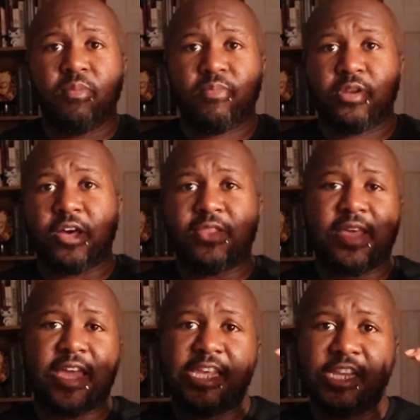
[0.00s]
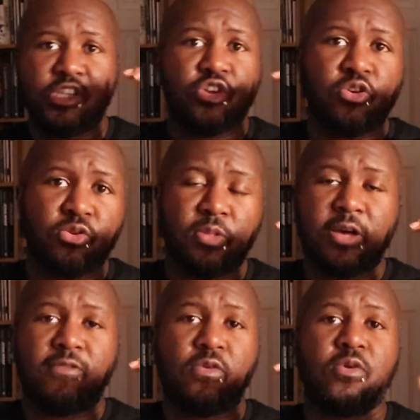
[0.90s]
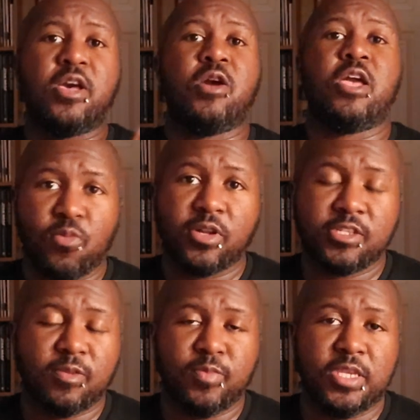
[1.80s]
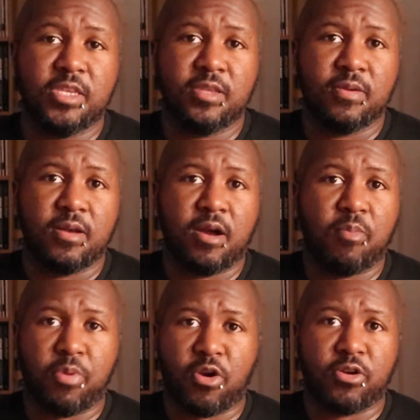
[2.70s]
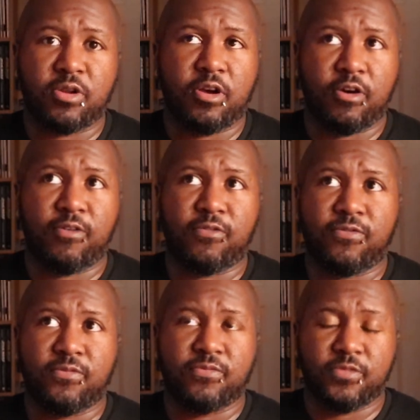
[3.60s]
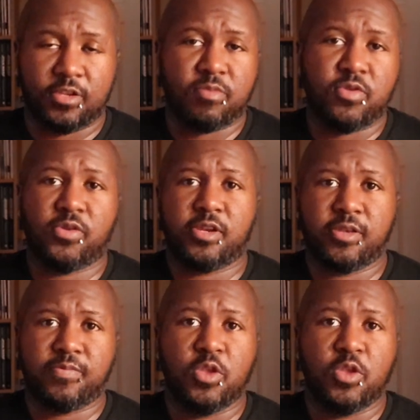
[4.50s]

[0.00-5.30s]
but on that internal level, he wants to be a part of the community.